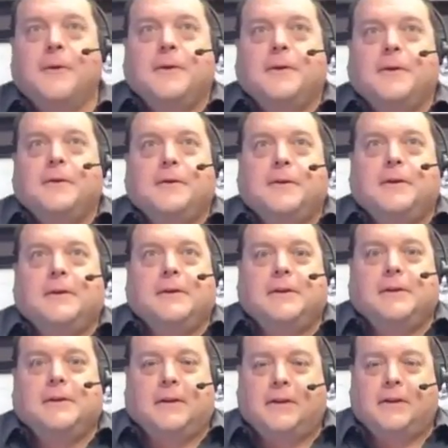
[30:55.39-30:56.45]
yeah
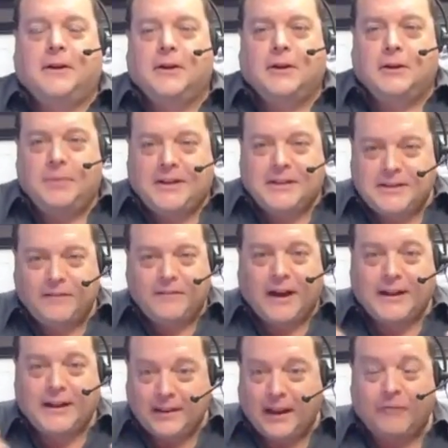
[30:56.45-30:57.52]
good because they've
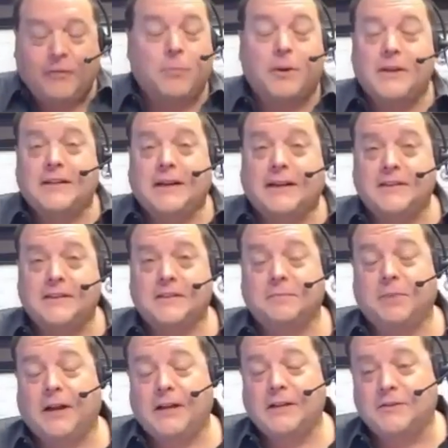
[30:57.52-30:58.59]
got everybody's got this
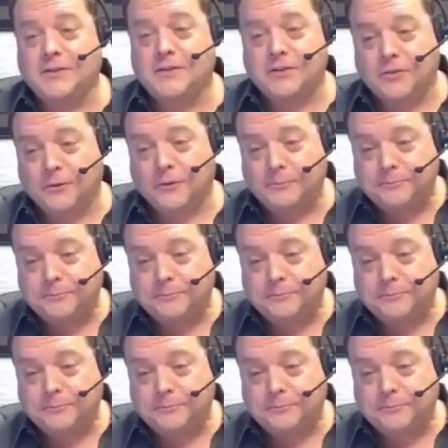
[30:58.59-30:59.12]
imposter syndrome.